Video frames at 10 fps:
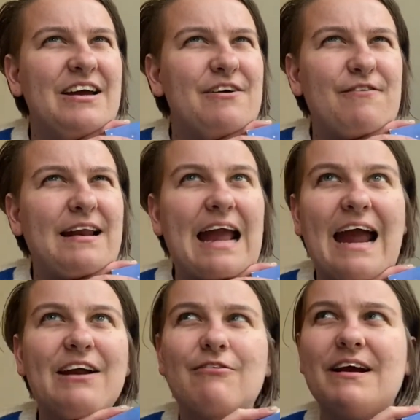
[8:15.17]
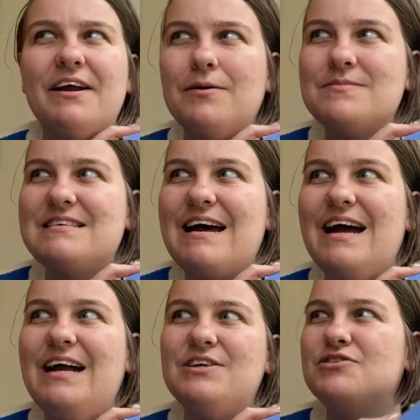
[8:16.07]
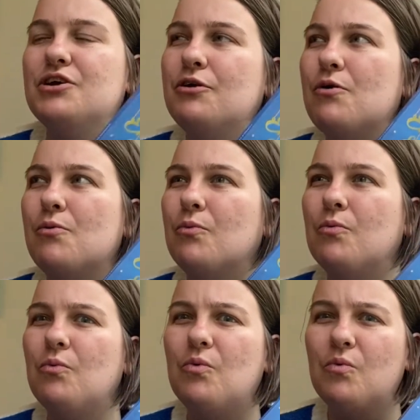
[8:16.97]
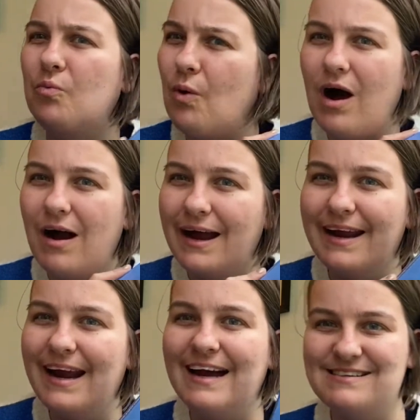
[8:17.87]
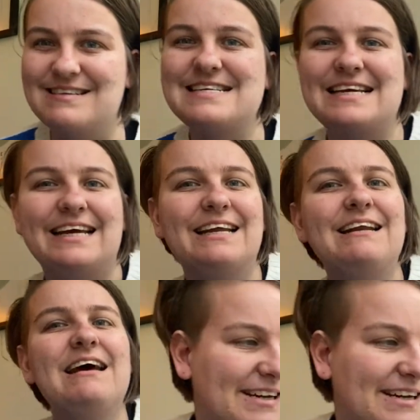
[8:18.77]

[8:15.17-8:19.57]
feeling angry and upset and you don't know why as a teen.